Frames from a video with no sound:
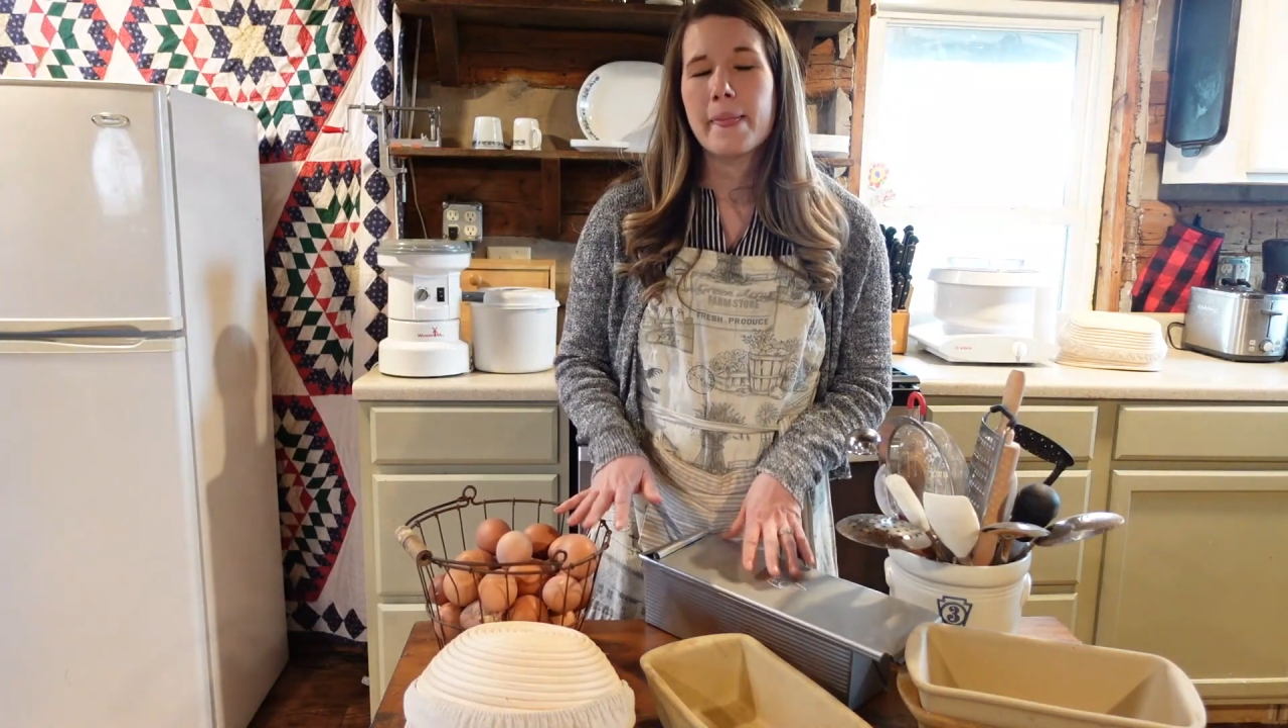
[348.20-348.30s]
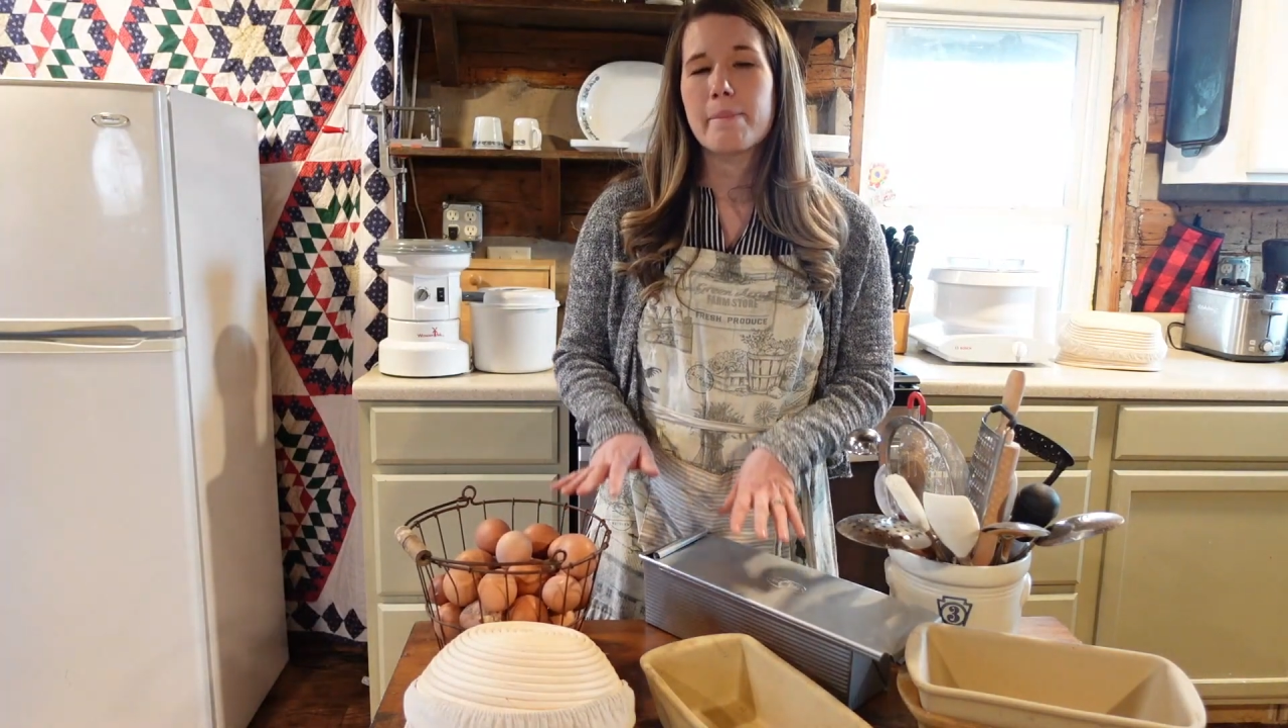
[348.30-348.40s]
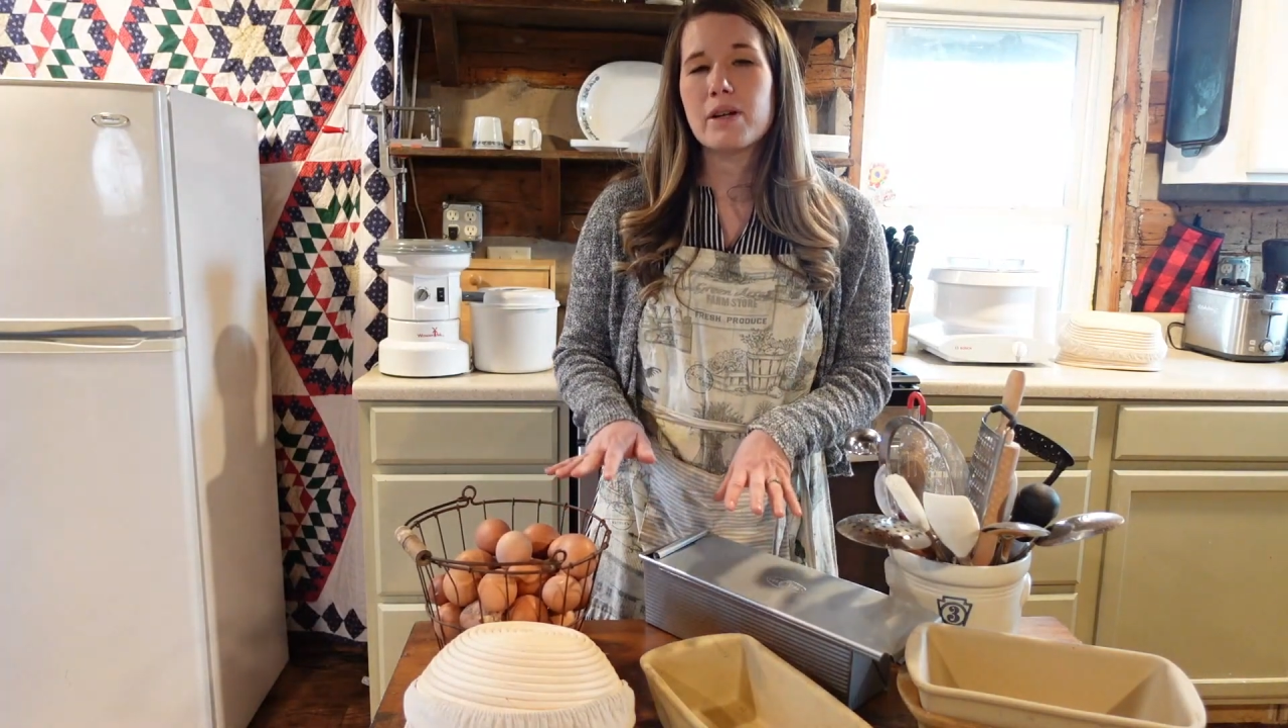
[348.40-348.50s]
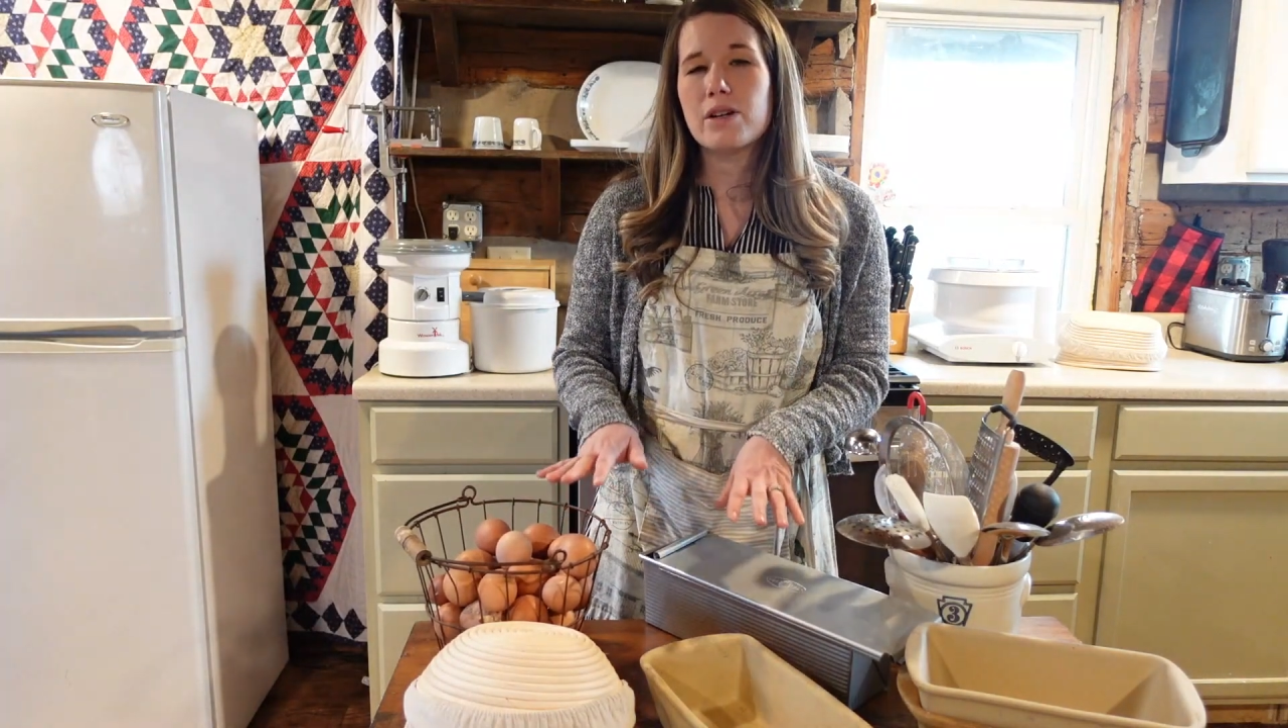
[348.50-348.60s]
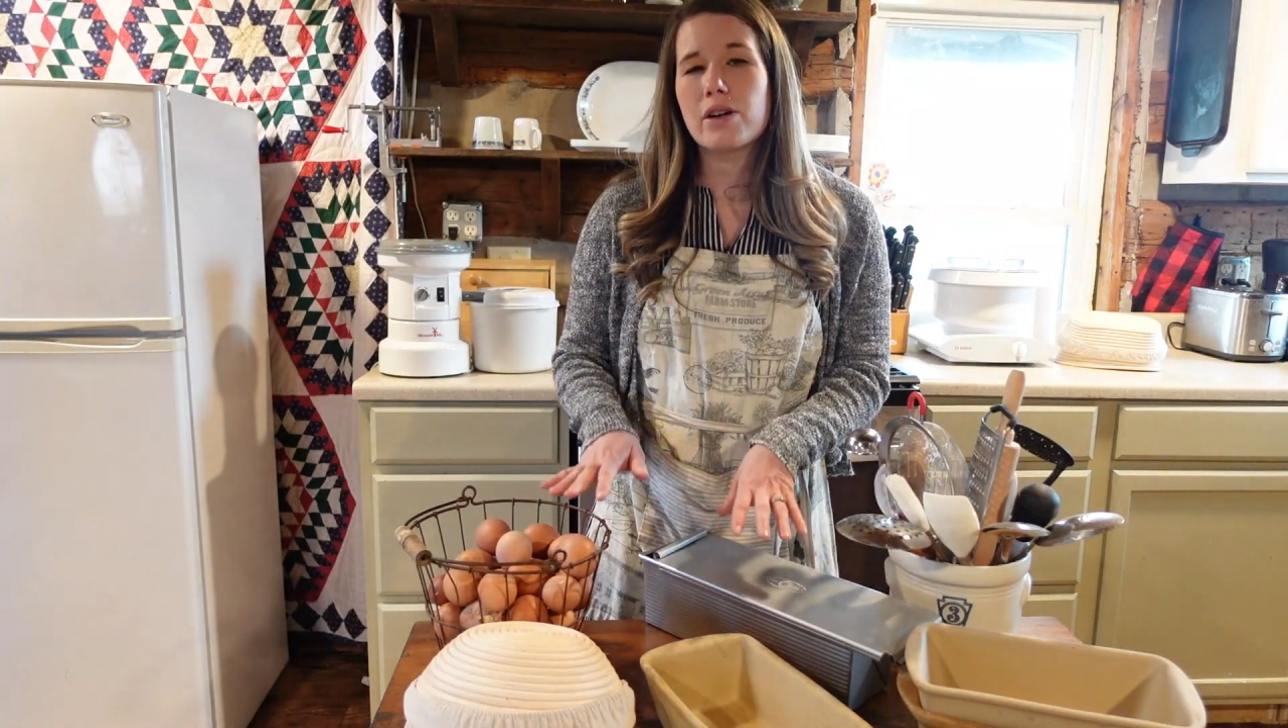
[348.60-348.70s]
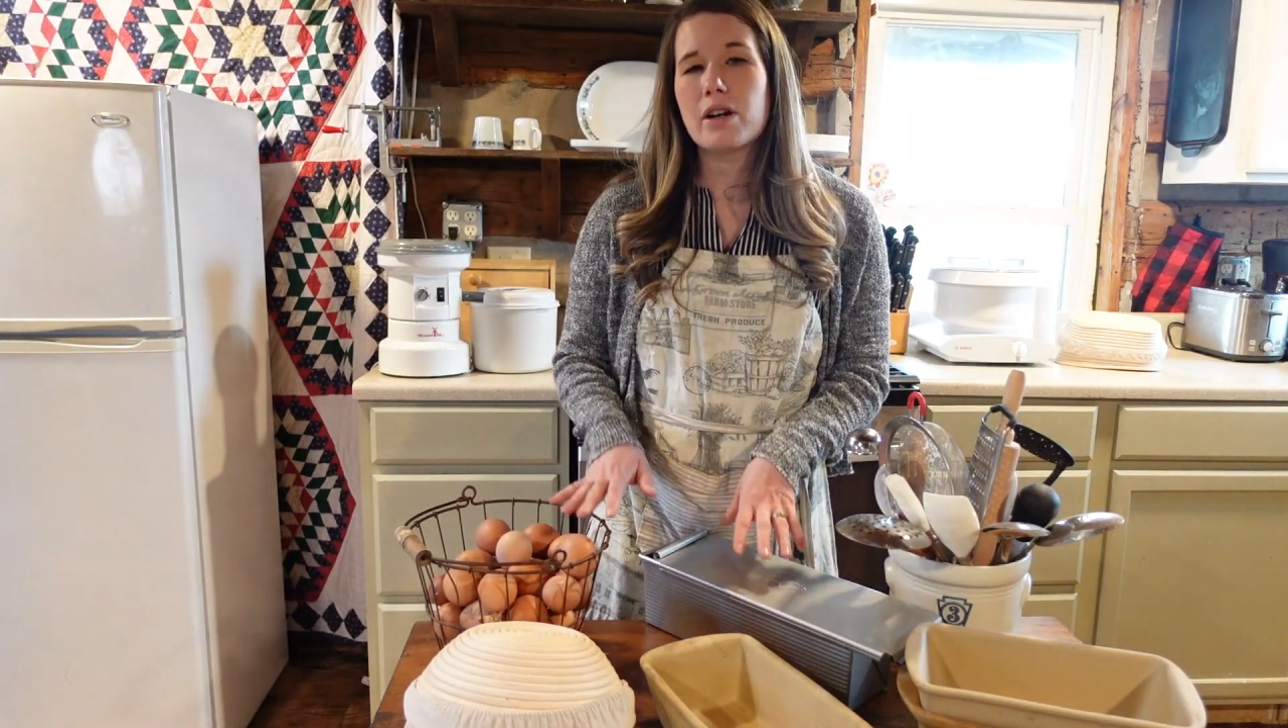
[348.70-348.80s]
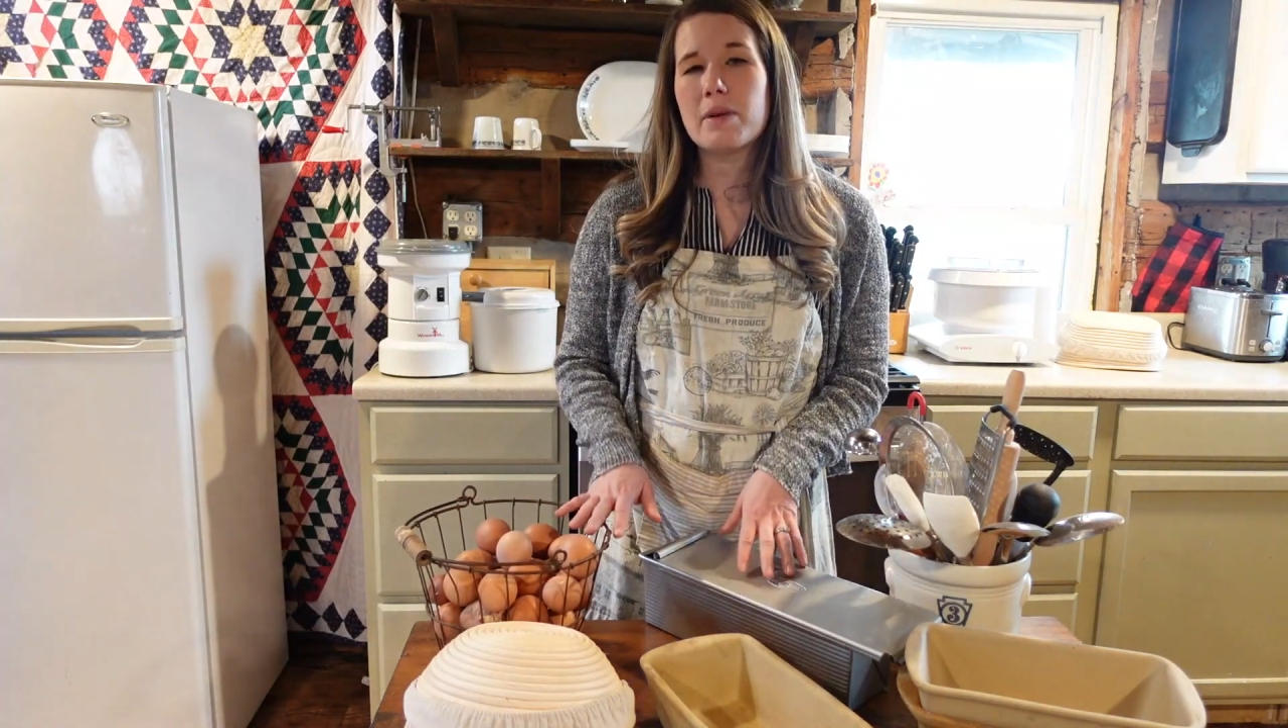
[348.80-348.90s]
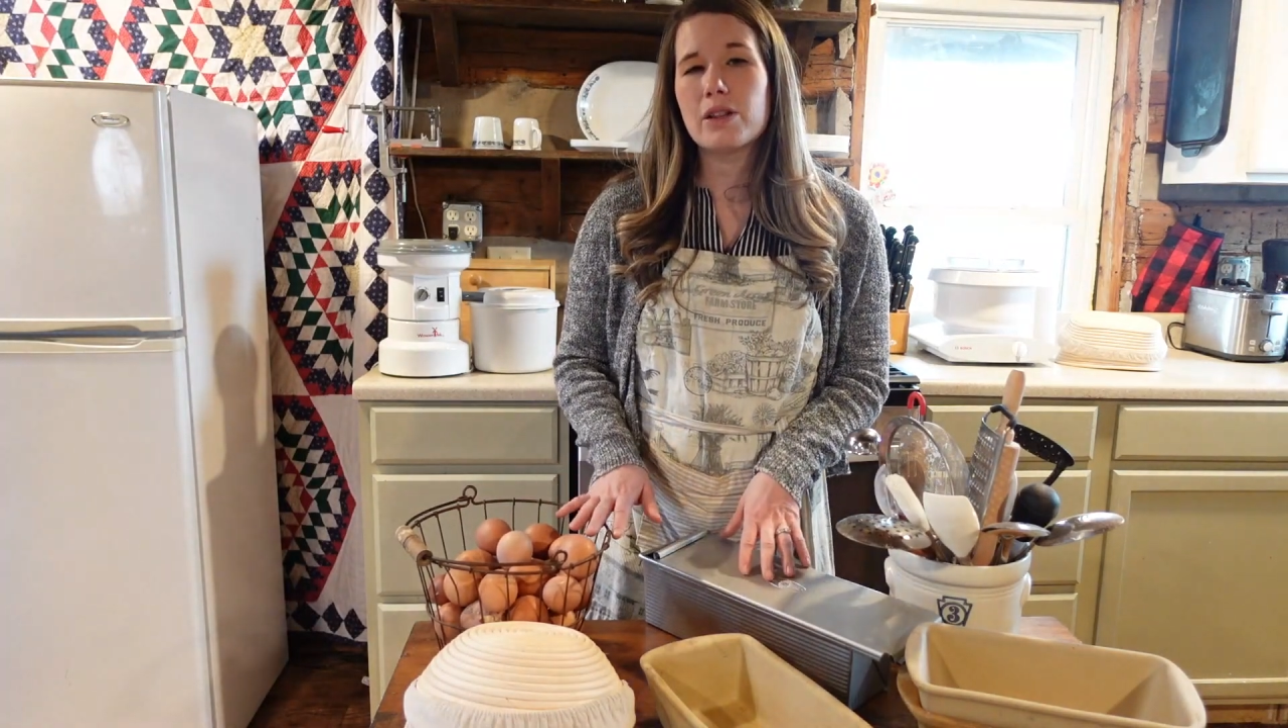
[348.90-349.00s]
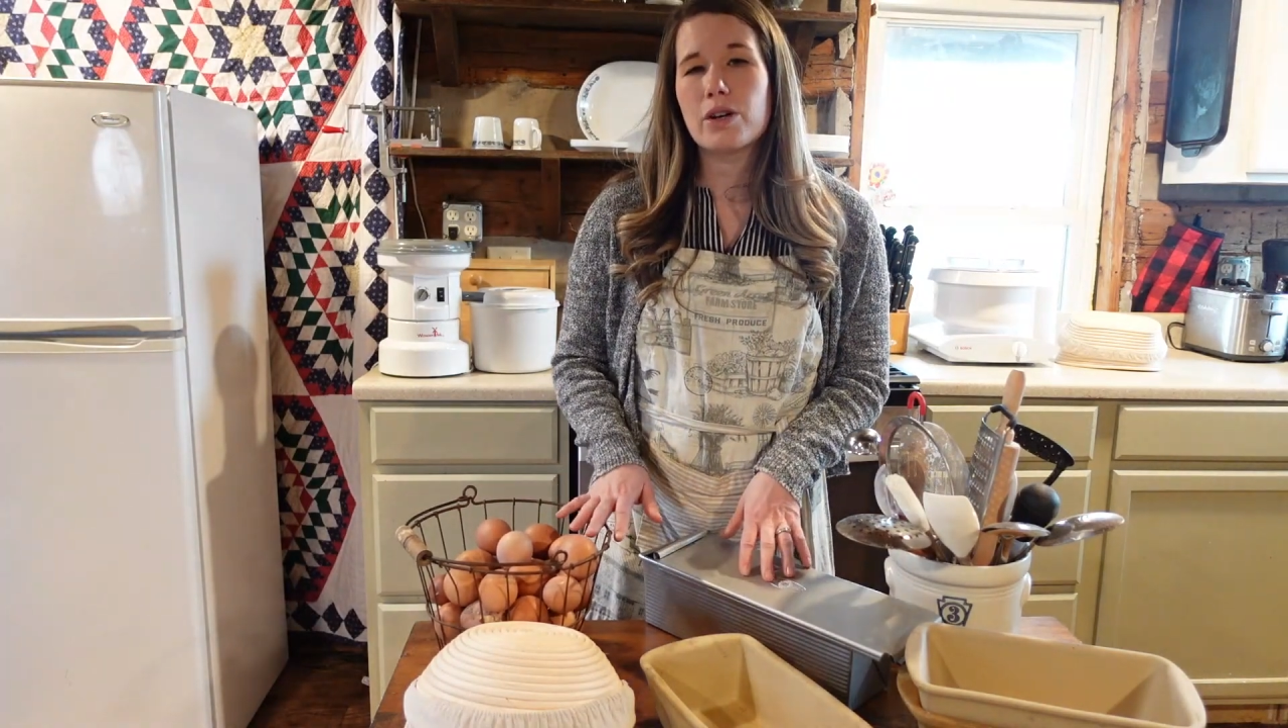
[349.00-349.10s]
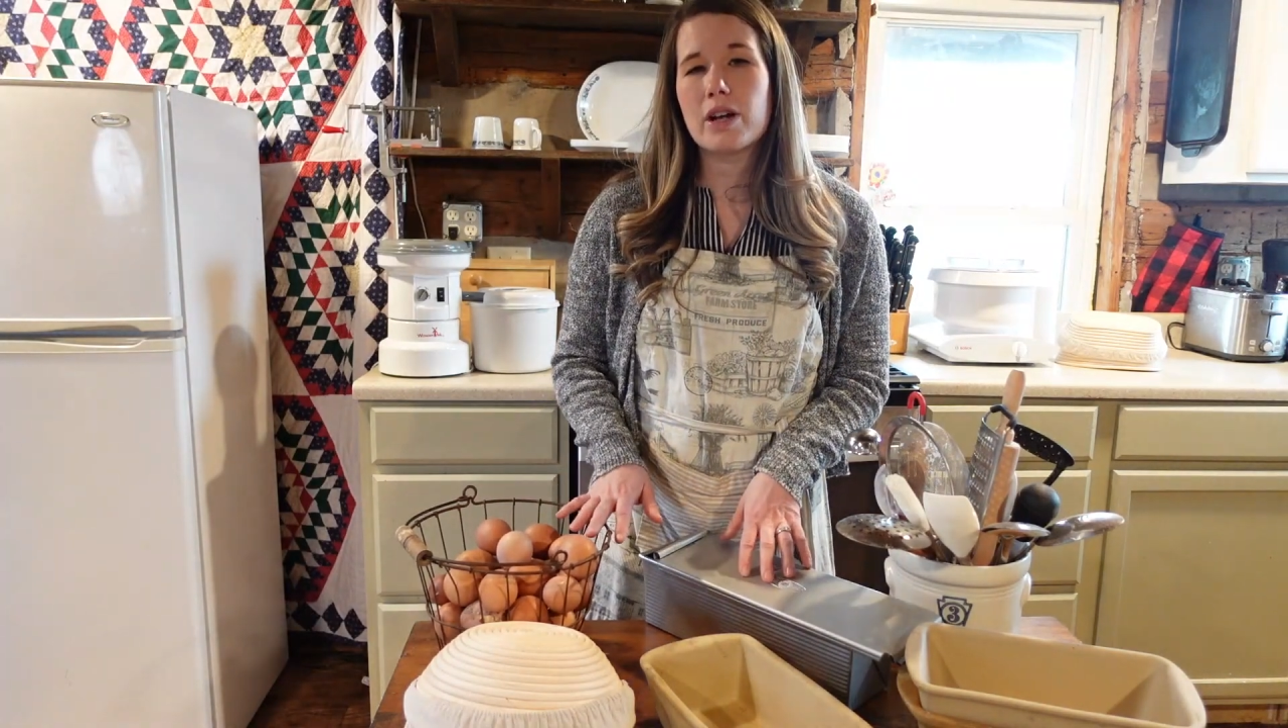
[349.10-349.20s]
but you're going to
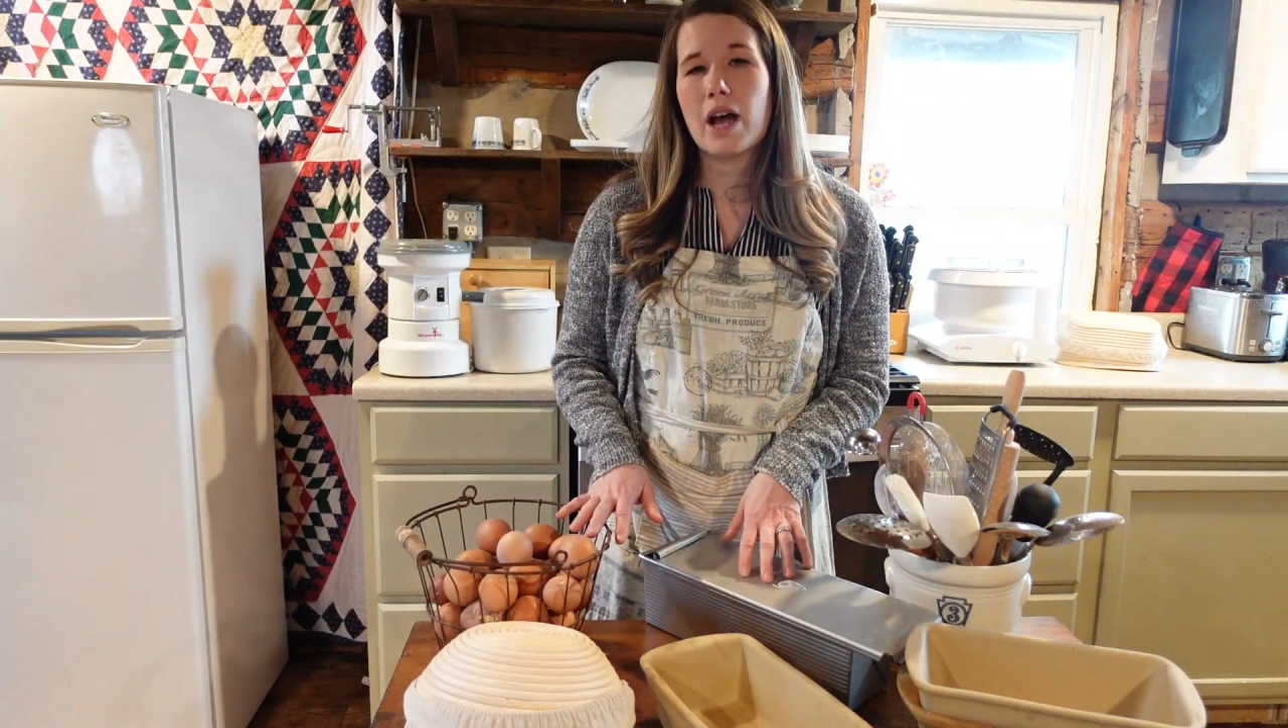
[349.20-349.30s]
be learning